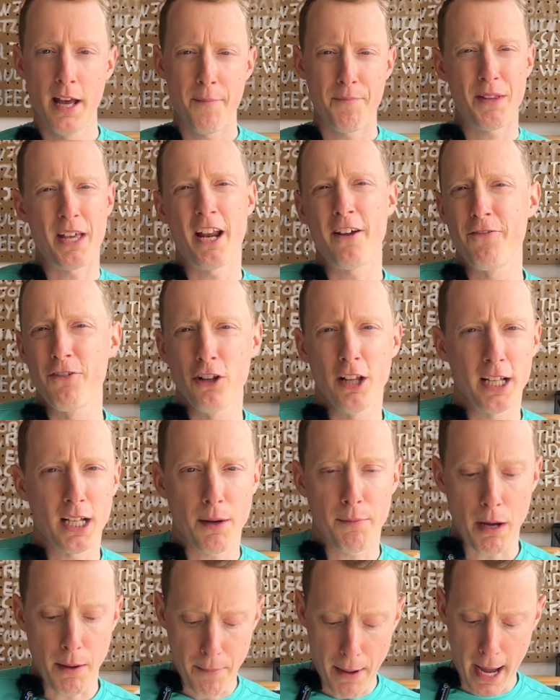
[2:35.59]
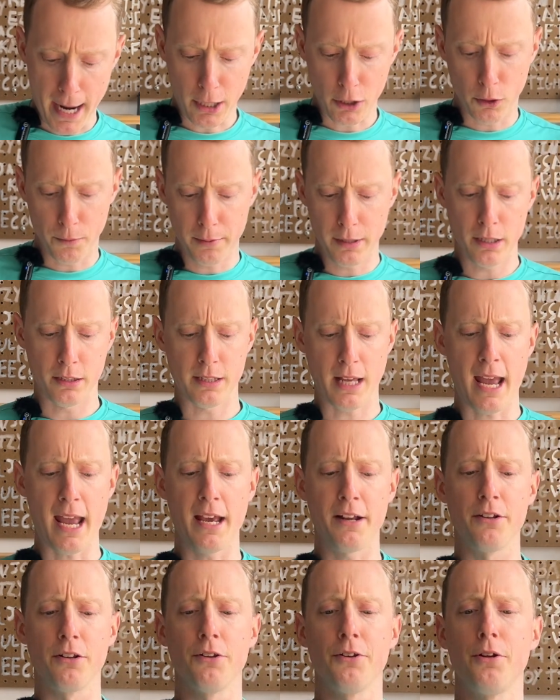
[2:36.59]
And I feel like on my back, it'll be able to
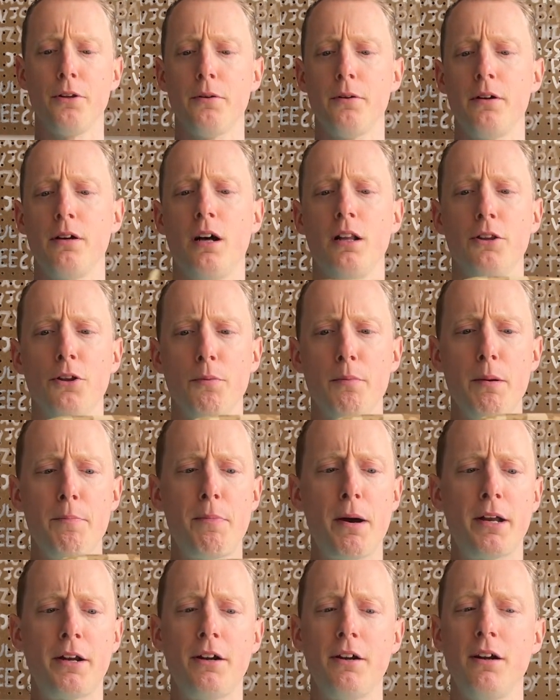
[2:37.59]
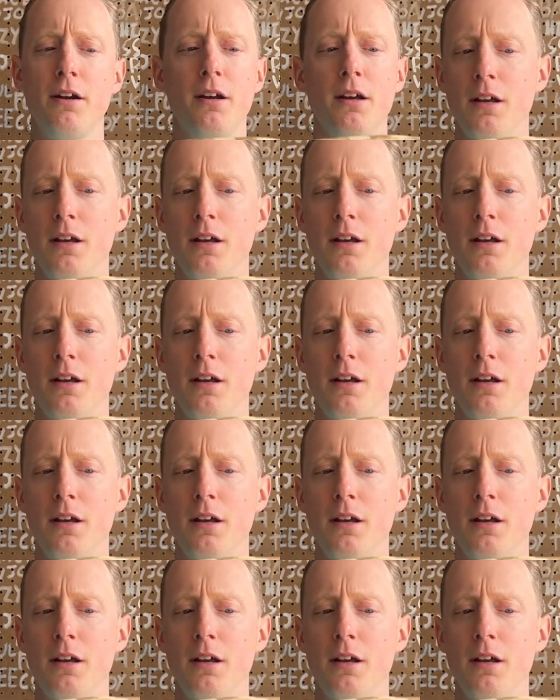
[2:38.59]
handle a little bit better.